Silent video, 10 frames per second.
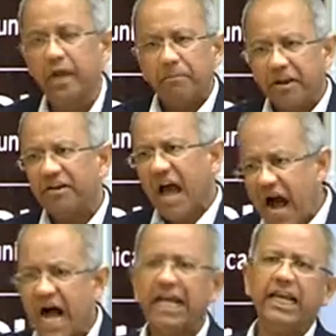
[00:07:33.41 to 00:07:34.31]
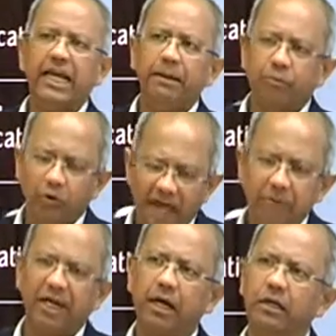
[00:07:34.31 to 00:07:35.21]
but highly
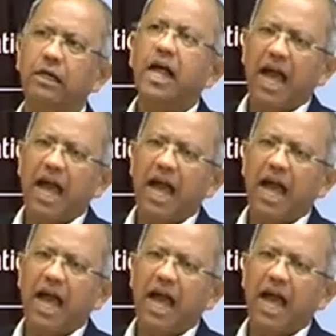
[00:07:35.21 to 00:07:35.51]
polemical